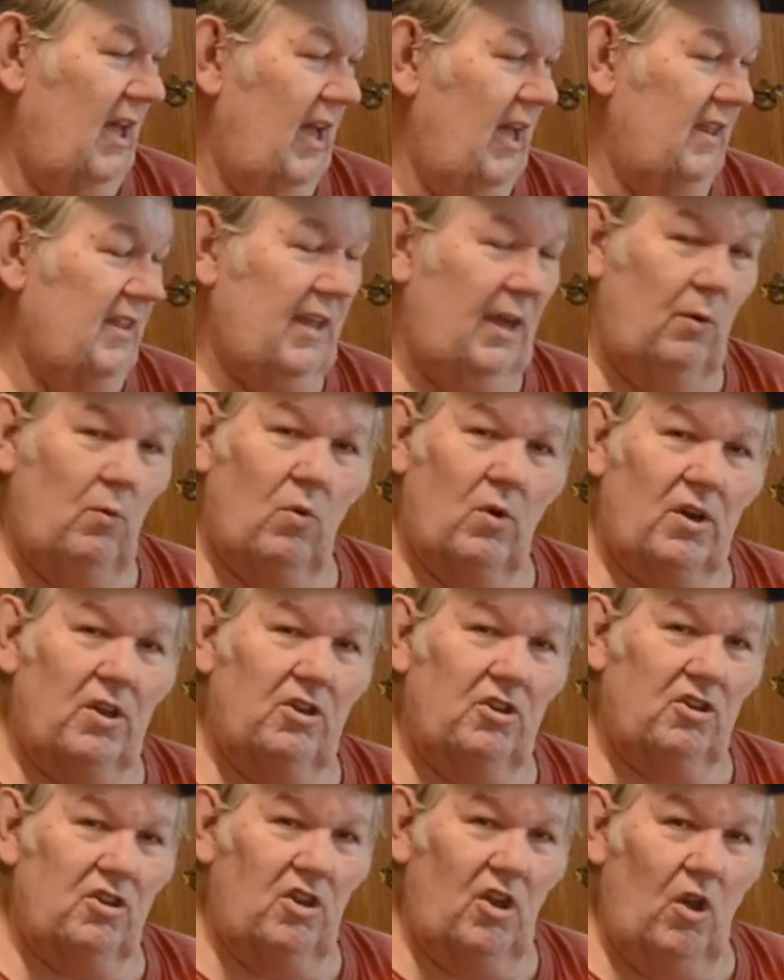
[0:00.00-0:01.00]
And they
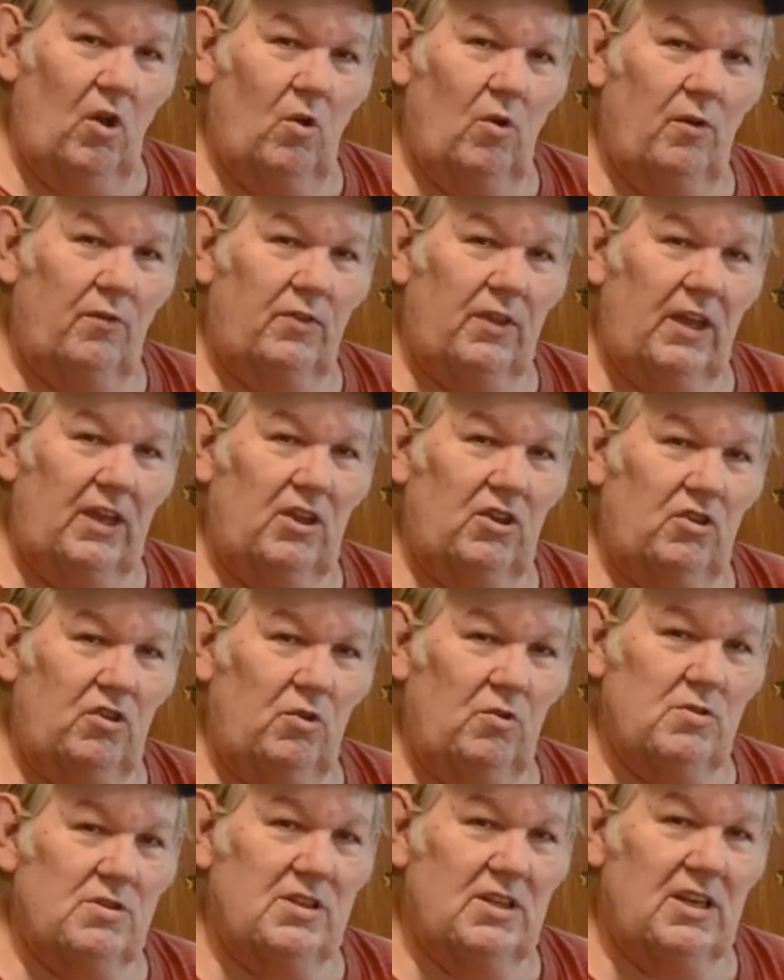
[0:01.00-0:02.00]
wanted to know if they could
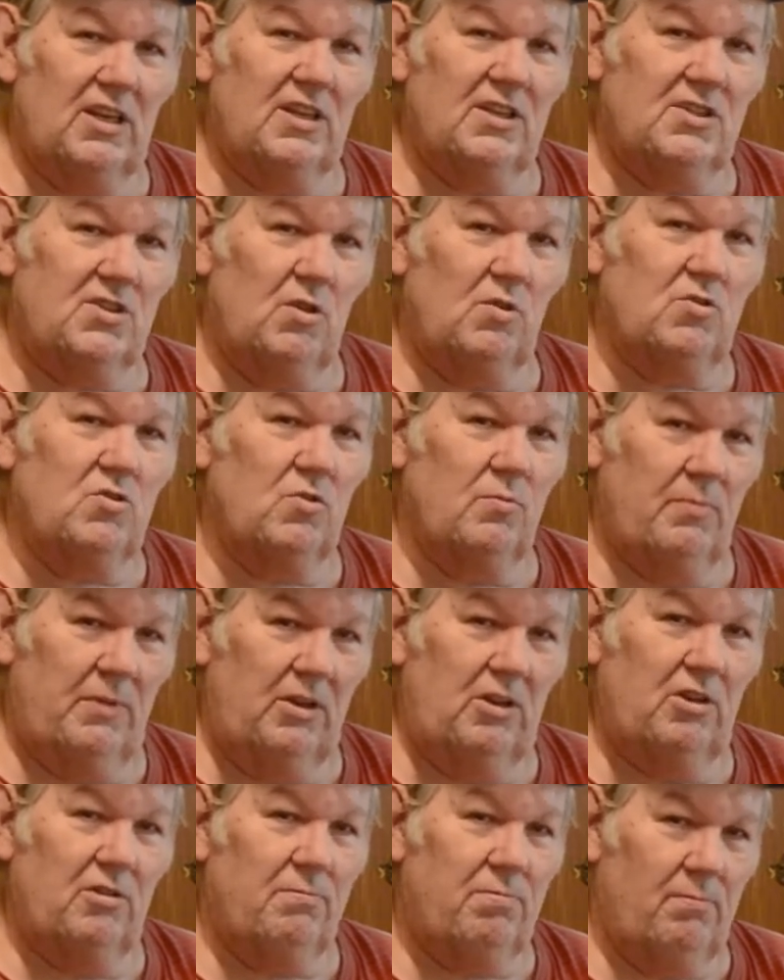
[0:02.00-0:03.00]
use it as social
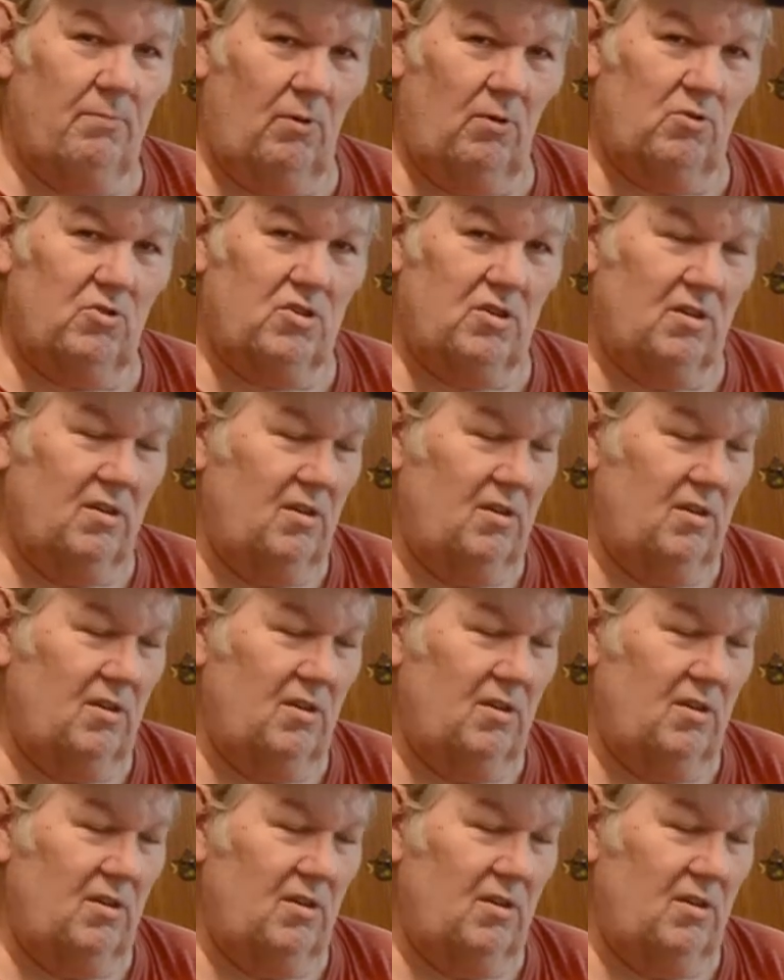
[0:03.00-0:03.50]
media promotion.